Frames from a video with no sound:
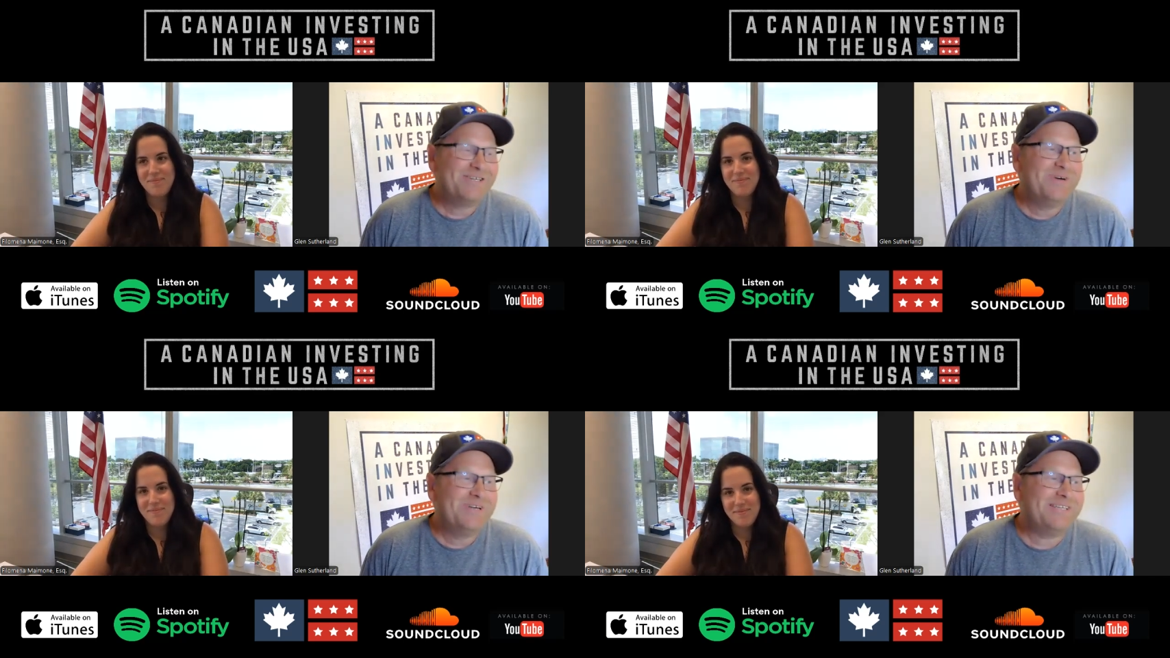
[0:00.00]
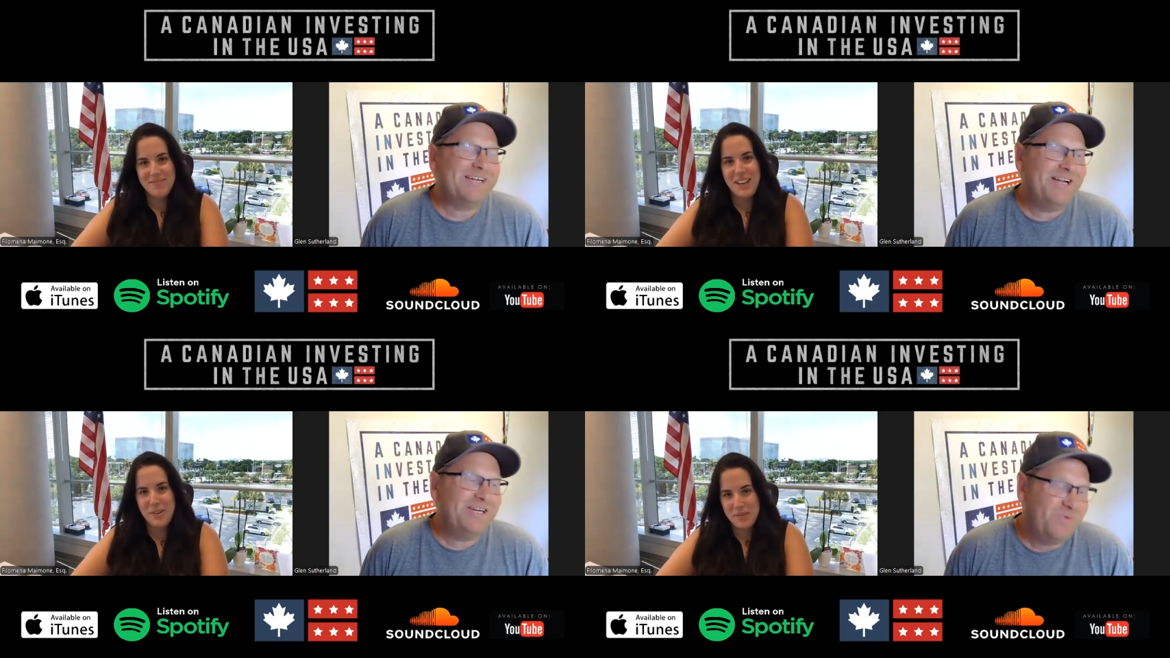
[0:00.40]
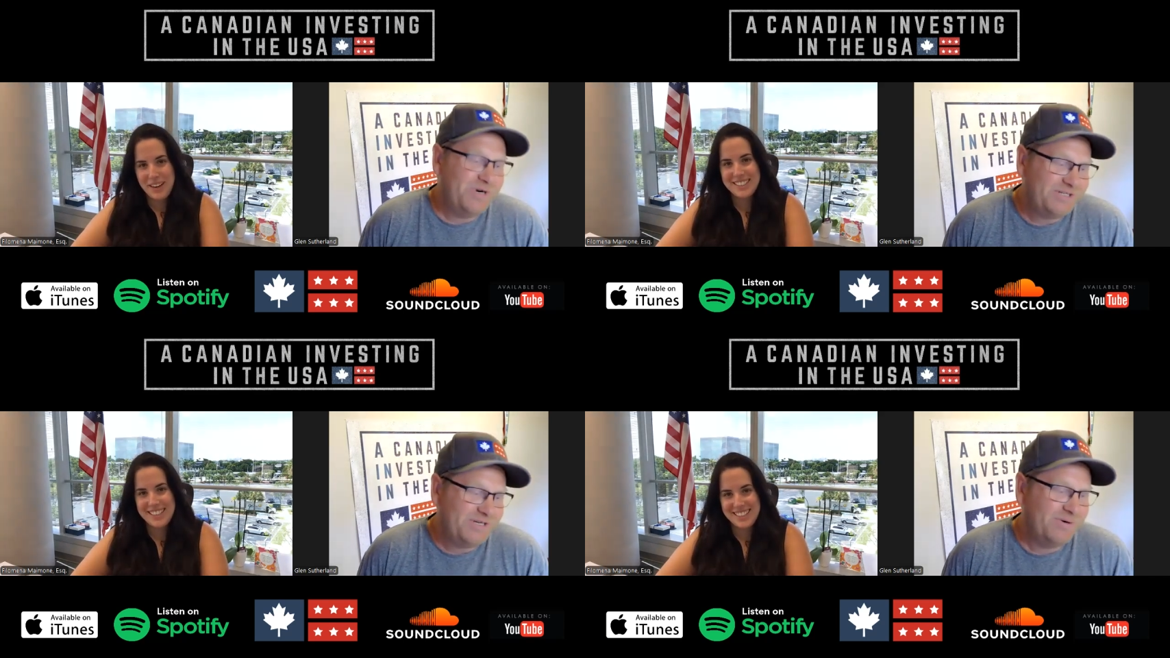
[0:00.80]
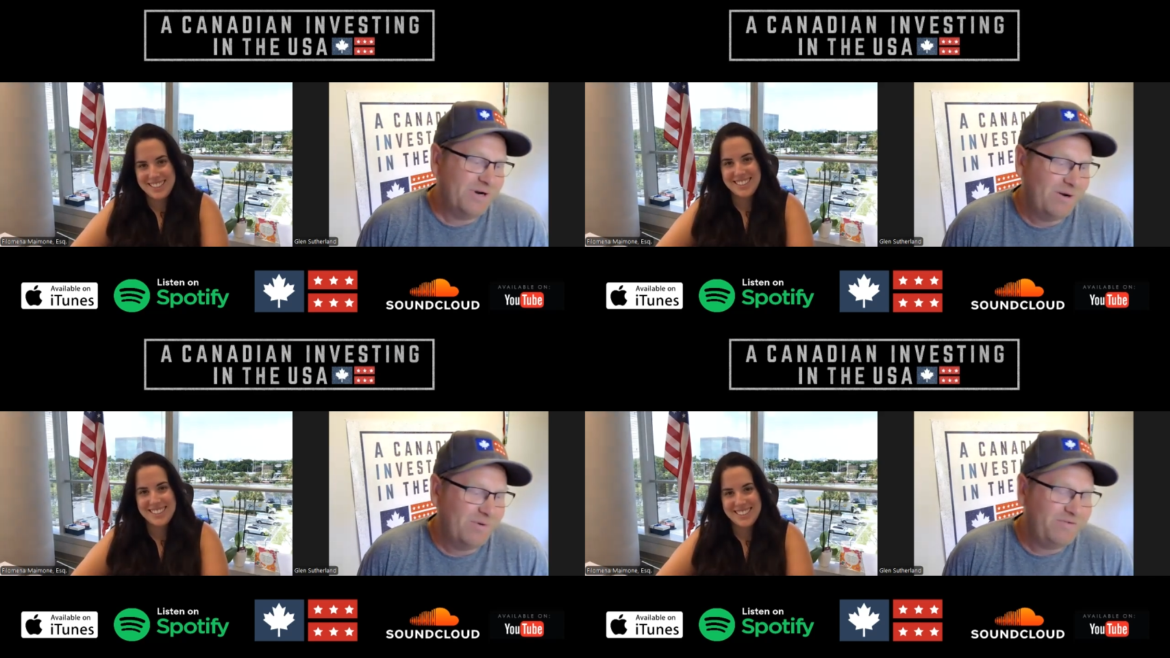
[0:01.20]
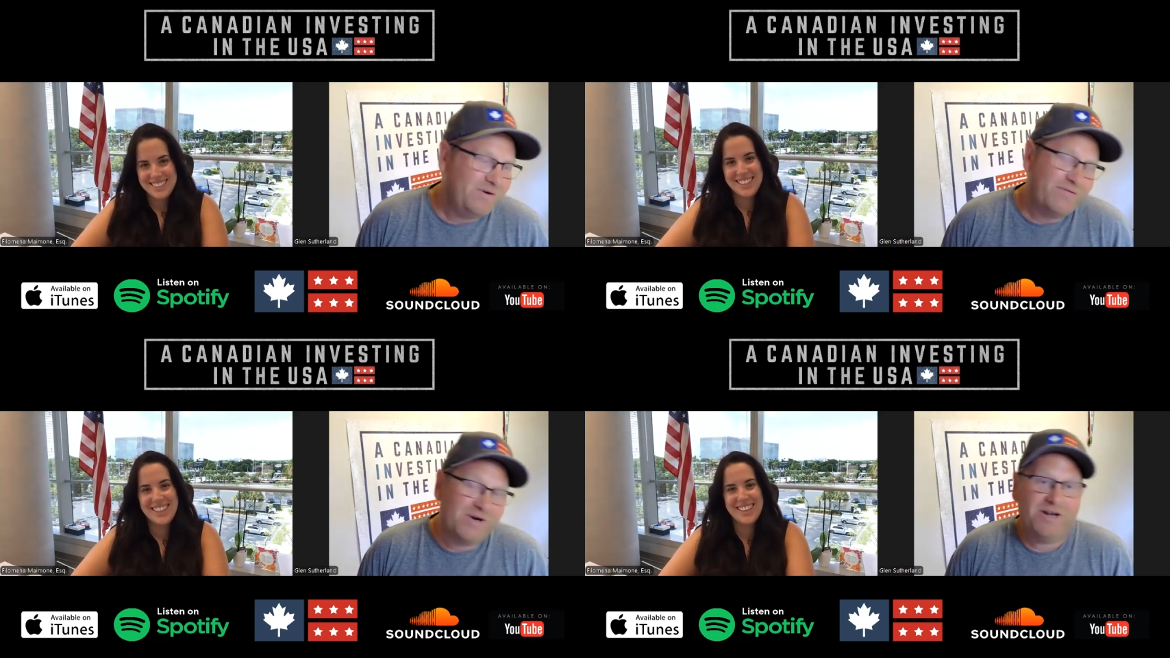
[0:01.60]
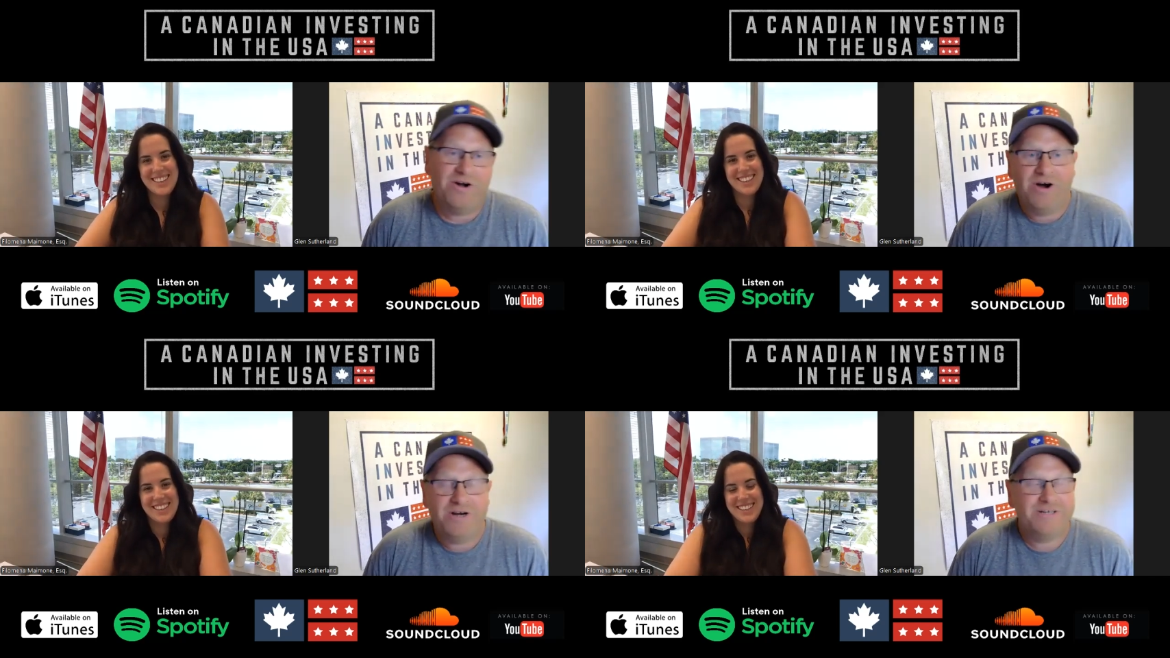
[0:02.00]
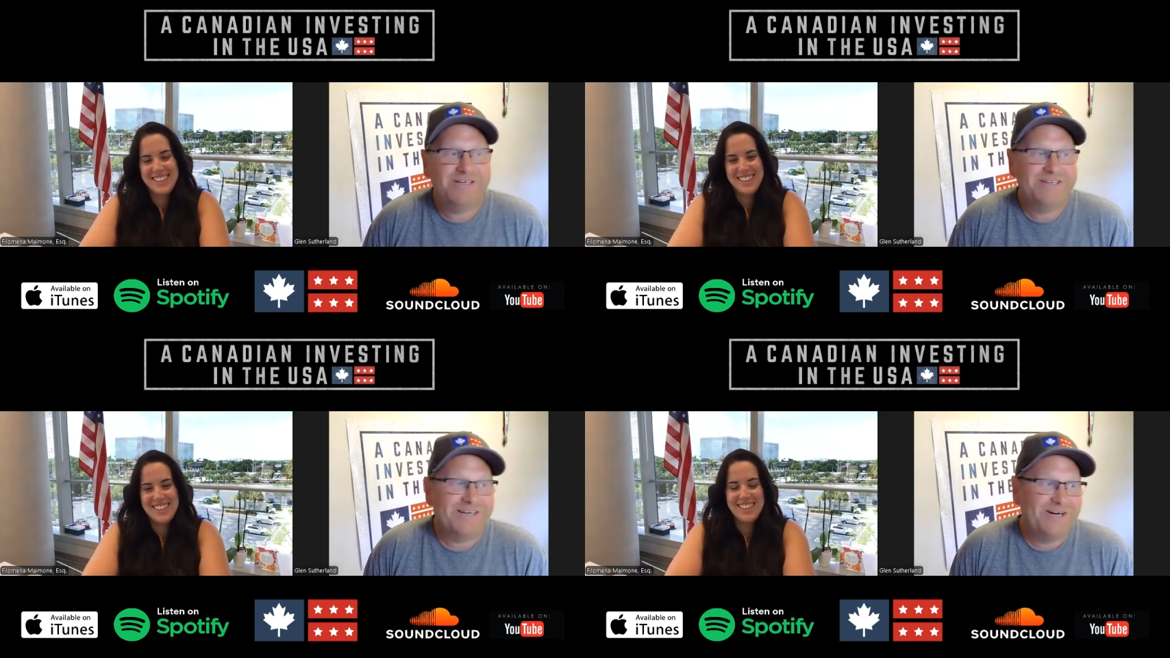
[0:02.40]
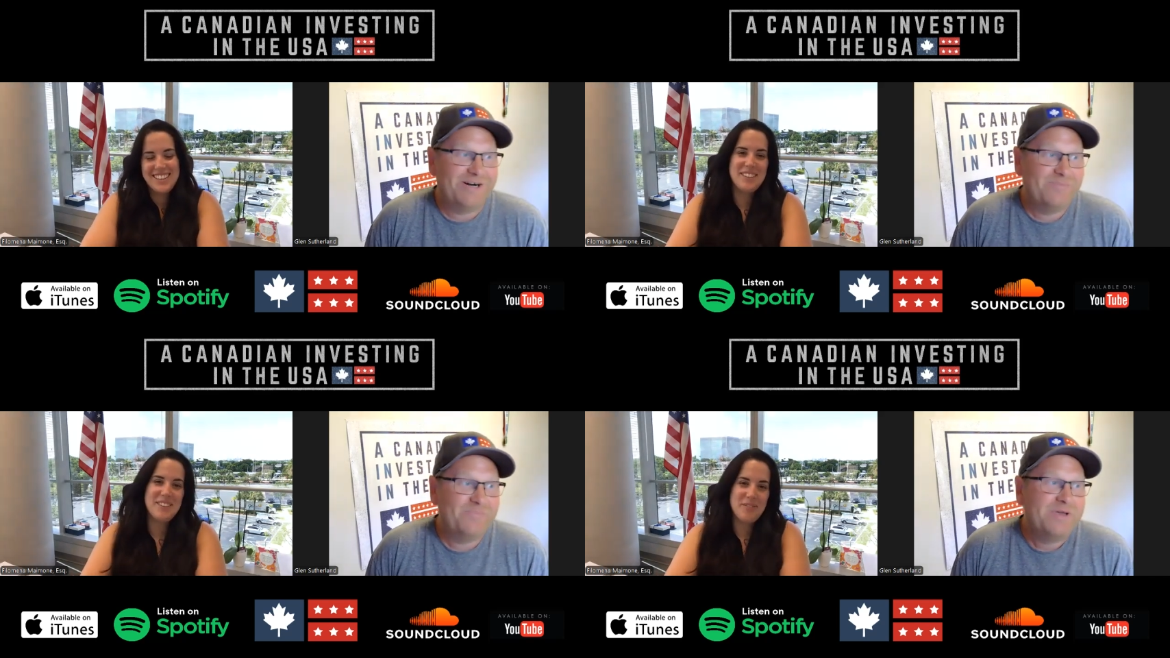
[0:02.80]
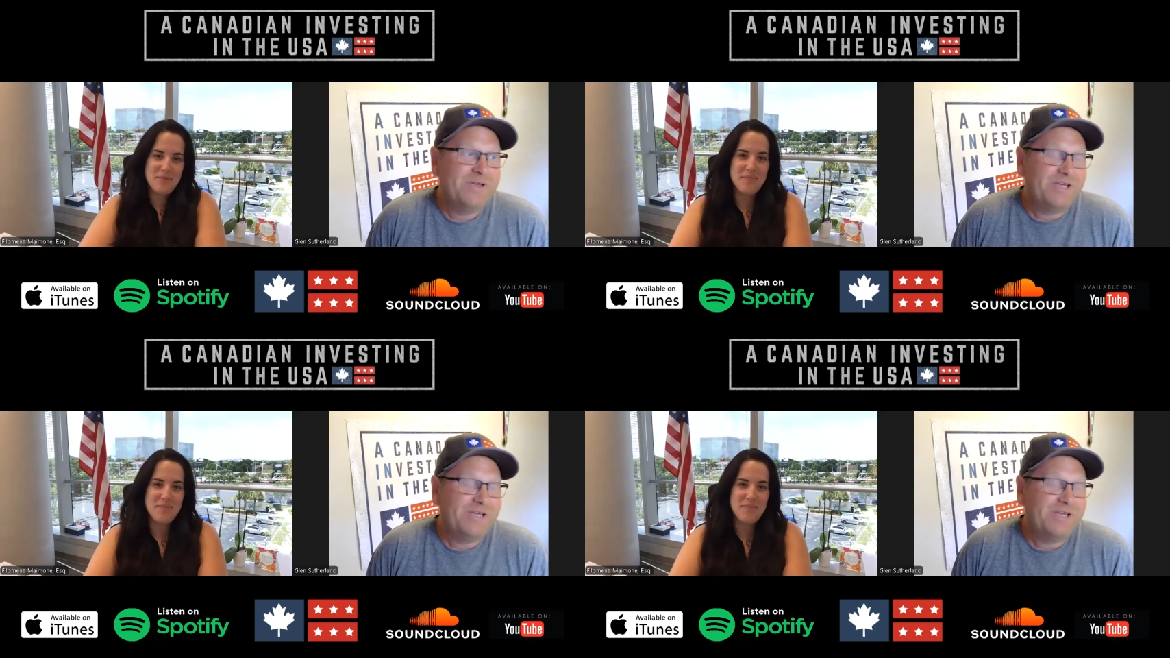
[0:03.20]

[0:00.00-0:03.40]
Speaker 1: so it's a catch twenty two. Um, if you ever get audited, um,